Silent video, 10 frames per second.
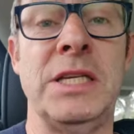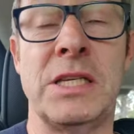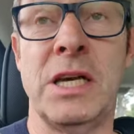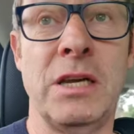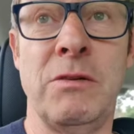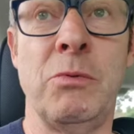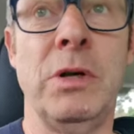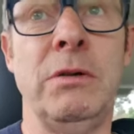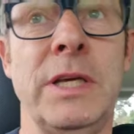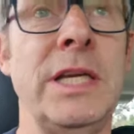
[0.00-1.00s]
kind of,
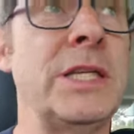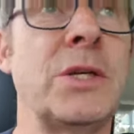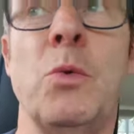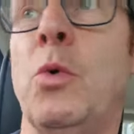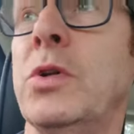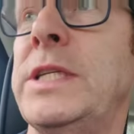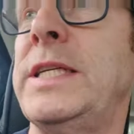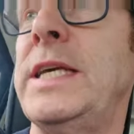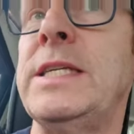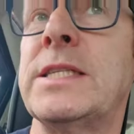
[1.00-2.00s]
well, it is what it
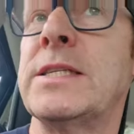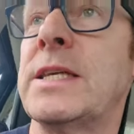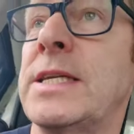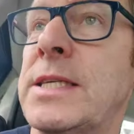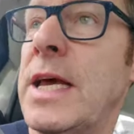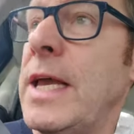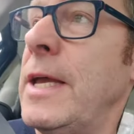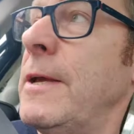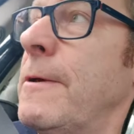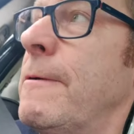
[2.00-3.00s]
is, as they say
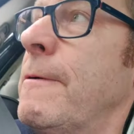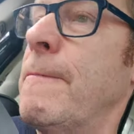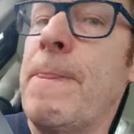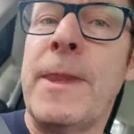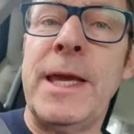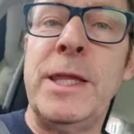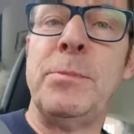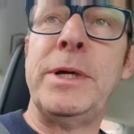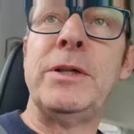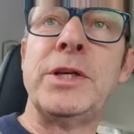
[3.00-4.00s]
in the
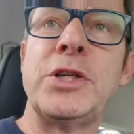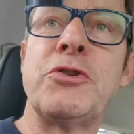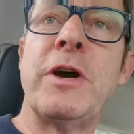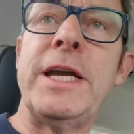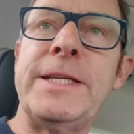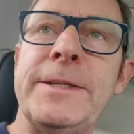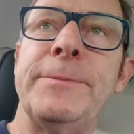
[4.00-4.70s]
building trade.